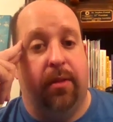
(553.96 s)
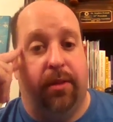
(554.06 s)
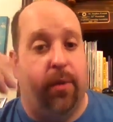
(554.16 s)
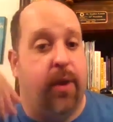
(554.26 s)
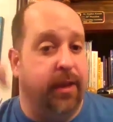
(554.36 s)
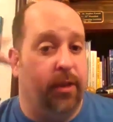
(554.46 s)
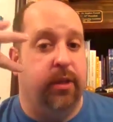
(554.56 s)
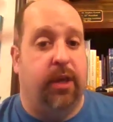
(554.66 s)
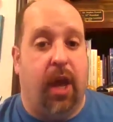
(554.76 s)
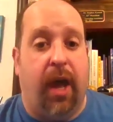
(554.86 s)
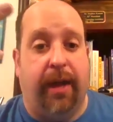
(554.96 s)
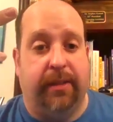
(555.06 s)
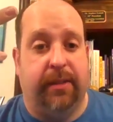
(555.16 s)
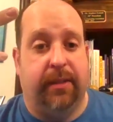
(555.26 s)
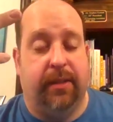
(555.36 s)
though I could
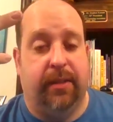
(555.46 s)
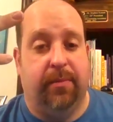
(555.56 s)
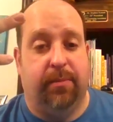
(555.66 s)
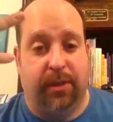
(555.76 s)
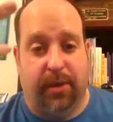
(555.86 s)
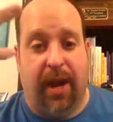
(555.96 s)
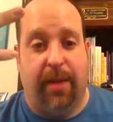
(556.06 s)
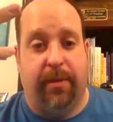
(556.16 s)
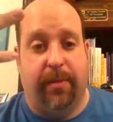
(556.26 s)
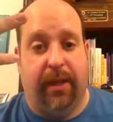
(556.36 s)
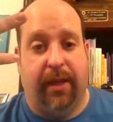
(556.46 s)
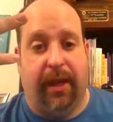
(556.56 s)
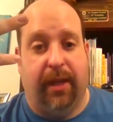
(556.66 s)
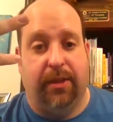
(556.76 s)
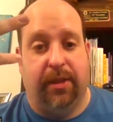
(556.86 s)
not prescribe him
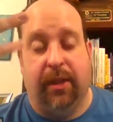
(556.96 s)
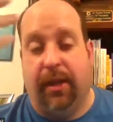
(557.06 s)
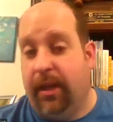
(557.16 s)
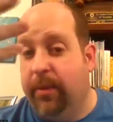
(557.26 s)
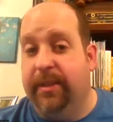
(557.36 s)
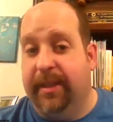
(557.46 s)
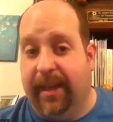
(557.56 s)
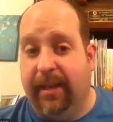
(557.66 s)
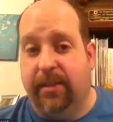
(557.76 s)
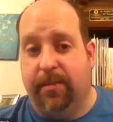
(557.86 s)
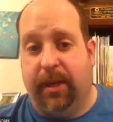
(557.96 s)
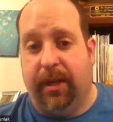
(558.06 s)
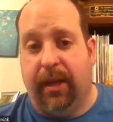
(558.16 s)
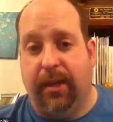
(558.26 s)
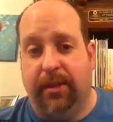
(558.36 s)
medication and he was against
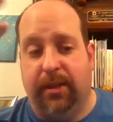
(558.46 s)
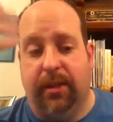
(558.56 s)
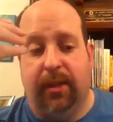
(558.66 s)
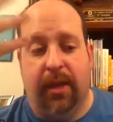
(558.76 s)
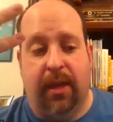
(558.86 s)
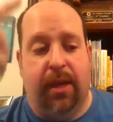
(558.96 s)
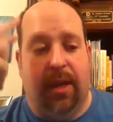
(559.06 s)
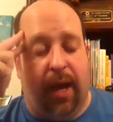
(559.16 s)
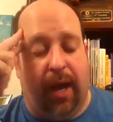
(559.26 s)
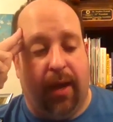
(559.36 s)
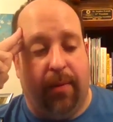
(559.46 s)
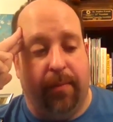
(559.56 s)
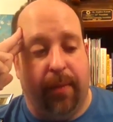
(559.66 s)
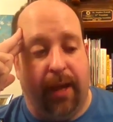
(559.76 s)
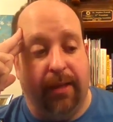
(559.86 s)
medication,
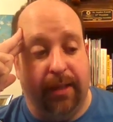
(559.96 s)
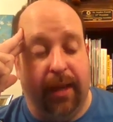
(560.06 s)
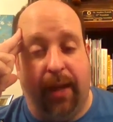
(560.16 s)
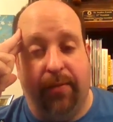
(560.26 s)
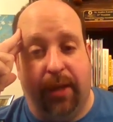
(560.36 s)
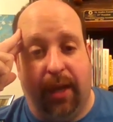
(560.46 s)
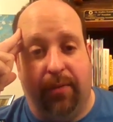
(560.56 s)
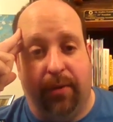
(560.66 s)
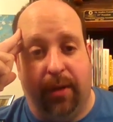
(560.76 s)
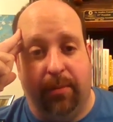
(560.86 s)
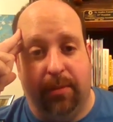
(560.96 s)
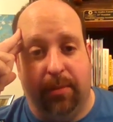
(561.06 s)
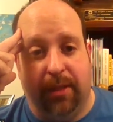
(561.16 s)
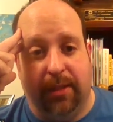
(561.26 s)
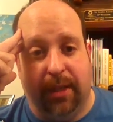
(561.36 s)
I did advocate for him to
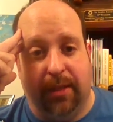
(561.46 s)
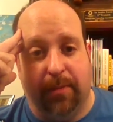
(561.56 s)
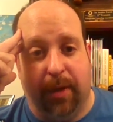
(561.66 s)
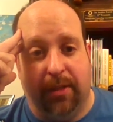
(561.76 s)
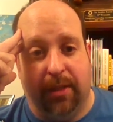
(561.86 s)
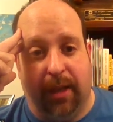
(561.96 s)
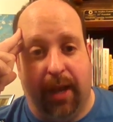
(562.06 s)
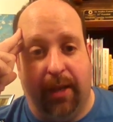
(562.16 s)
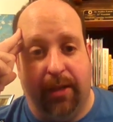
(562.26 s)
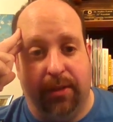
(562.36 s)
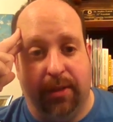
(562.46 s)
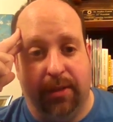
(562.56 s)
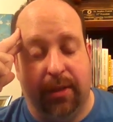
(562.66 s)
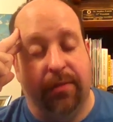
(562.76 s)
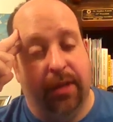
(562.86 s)
be assessed by a
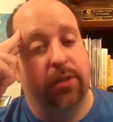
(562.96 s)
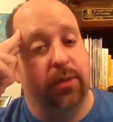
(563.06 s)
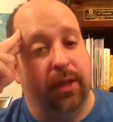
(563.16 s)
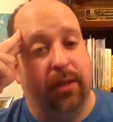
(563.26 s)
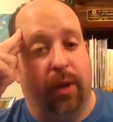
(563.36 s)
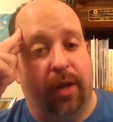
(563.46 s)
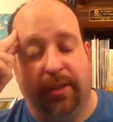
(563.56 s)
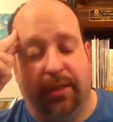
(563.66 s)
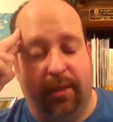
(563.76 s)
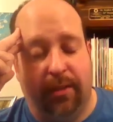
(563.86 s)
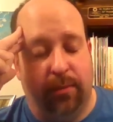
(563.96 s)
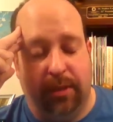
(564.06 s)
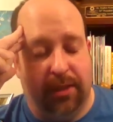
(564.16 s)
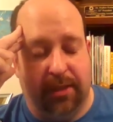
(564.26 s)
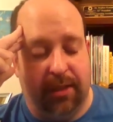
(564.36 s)
psychiatrist. Eventually, he
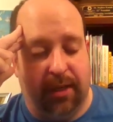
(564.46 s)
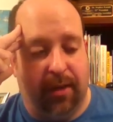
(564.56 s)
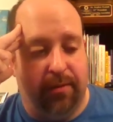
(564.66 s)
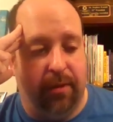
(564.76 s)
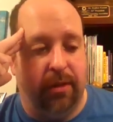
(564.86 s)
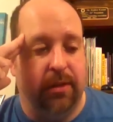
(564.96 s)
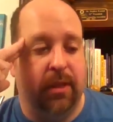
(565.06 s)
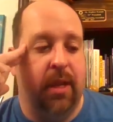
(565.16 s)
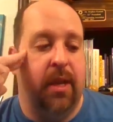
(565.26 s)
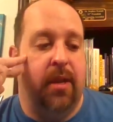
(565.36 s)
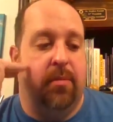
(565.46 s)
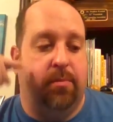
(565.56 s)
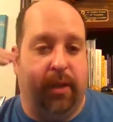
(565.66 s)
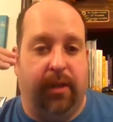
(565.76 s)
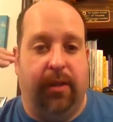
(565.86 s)
resisted it at first,
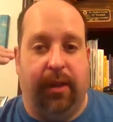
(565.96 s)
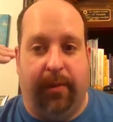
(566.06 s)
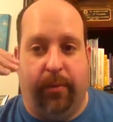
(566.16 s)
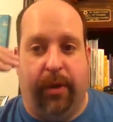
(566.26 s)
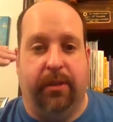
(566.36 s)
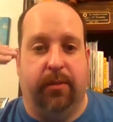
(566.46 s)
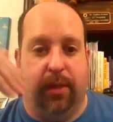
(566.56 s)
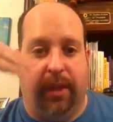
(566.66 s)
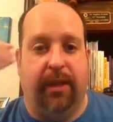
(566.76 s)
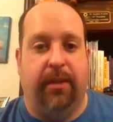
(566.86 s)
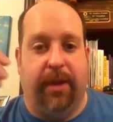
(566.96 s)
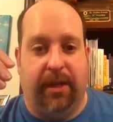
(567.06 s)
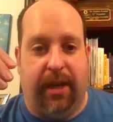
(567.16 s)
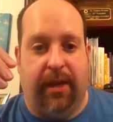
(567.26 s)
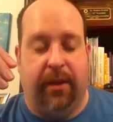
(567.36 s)
but it was related to my
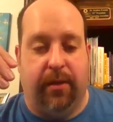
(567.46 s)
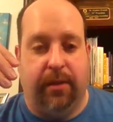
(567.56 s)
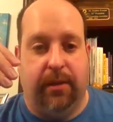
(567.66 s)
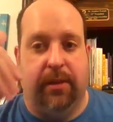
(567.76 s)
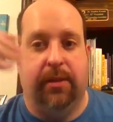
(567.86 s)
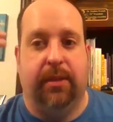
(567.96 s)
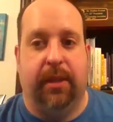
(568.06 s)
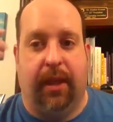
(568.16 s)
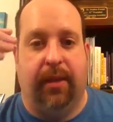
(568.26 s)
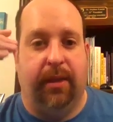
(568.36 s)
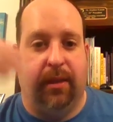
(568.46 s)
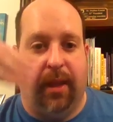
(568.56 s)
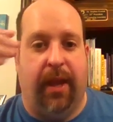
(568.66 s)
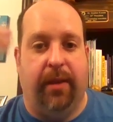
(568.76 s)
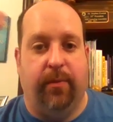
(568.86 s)
diagnosis and in
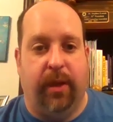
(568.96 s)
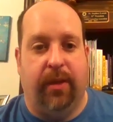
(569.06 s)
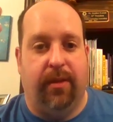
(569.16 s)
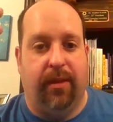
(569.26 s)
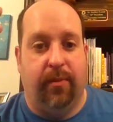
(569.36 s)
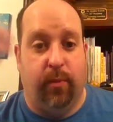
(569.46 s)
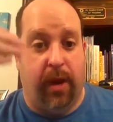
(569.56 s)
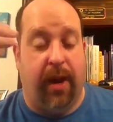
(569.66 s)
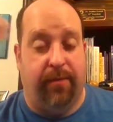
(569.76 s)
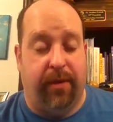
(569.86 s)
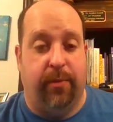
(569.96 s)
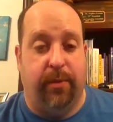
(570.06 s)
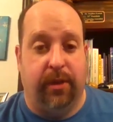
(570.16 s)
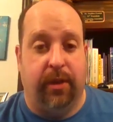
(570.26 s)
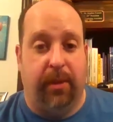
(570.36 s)
line with what I felt
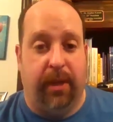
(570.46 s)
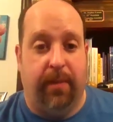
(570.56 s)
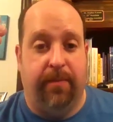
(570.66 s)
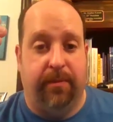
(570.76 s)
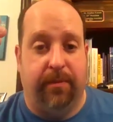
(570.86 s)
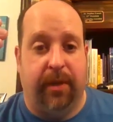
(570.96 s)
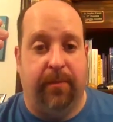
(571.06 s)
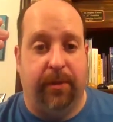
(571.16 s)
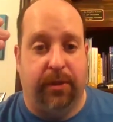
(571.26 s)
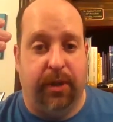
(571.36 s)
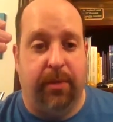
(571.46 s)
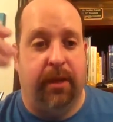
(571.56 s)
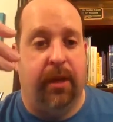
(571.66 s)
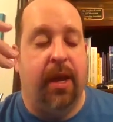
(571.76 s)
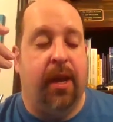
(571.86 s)
was going to be helpful for him for
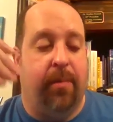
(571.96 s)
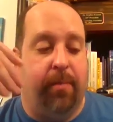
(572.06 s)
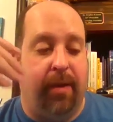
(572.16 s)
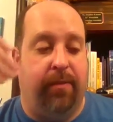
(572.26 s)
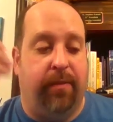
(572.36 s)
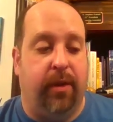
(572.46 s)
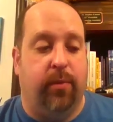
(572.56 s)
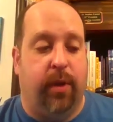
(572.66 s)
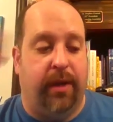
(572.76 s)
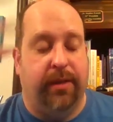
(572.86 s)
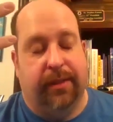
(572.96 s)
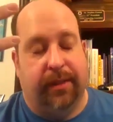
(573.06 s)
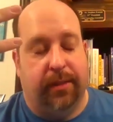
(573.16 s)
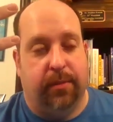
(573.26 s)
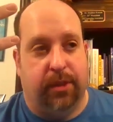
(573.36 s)
treatment. My fear was,
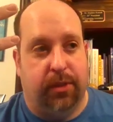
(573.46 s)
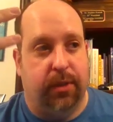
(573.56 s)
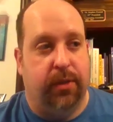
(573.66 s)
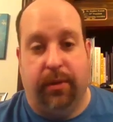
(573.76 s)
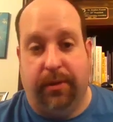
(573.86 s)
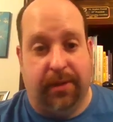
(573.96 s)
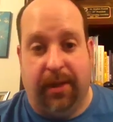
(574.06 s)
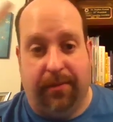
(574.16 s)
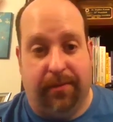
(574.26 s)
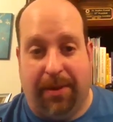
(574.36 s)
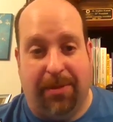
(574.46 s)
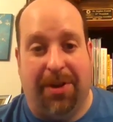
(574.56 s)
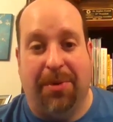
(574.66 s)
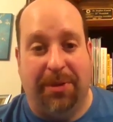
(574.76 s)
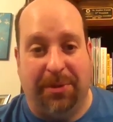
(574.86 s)
and this was true, I'm
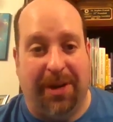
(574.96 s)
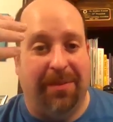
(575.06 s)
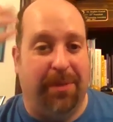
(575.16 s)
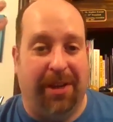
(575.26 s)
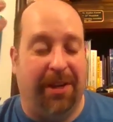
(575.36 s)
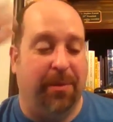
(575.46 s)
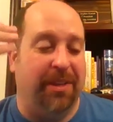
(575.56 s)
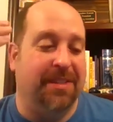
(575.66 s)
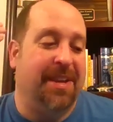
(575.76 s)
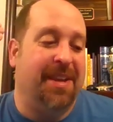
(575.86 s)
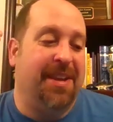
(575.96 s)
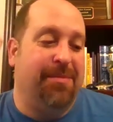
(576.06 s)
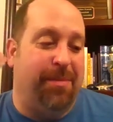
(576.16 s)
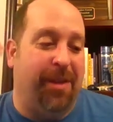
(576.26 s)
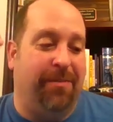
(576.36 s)
not always right by any means,
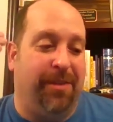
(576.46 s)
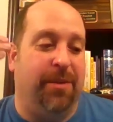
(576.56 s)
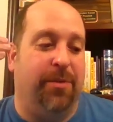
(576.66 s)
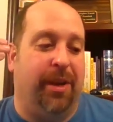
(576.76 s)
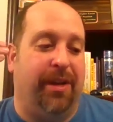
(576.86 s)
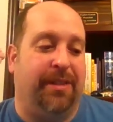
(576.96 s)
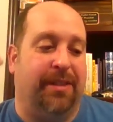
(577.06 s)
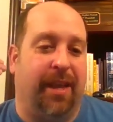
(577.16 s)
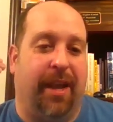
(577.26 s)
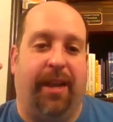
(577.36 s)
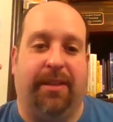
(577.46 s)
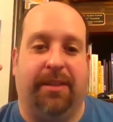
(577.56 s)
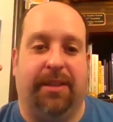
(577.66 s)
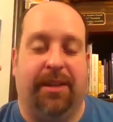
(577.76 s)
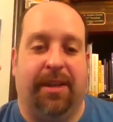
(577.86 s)
but my fear was that